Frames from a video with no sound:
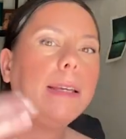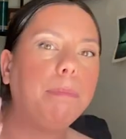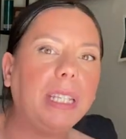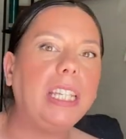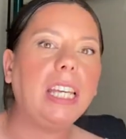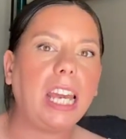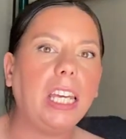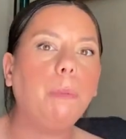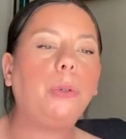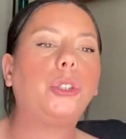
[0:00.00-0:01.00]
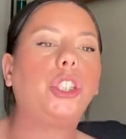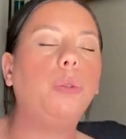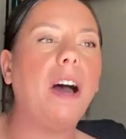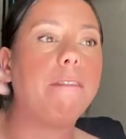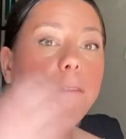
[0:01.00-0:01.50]
being able
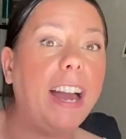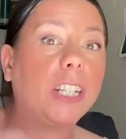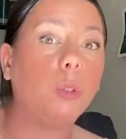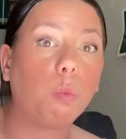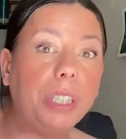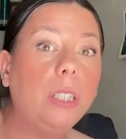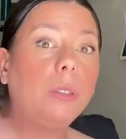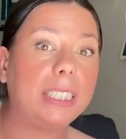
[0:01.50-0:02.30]
to affect real,